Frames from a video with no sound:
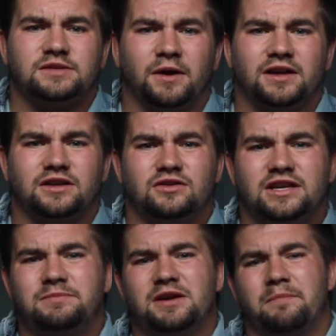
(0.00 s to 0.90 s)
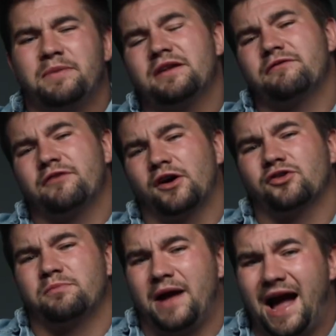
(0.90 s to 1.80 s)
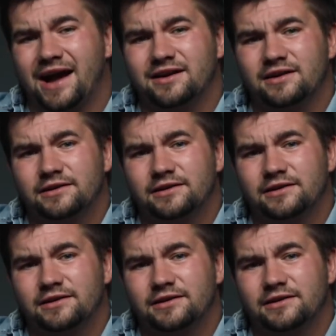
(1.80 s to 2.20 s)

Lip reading: but you need to be a bit farther back.